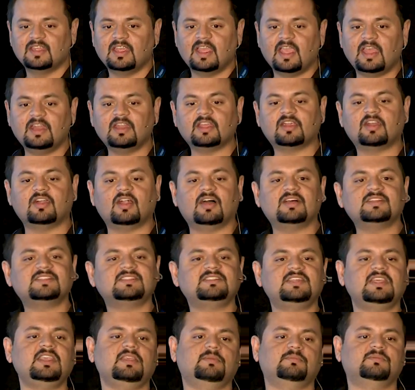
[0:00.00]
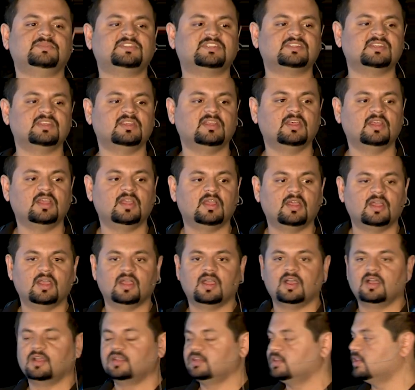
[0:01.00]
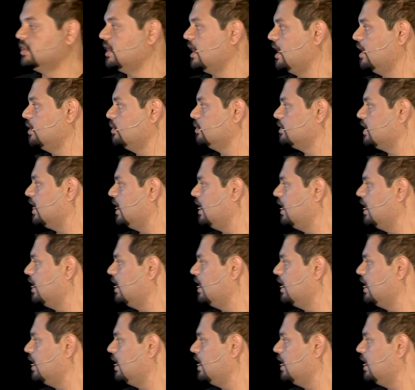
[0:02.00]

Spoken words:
and across teams. Now,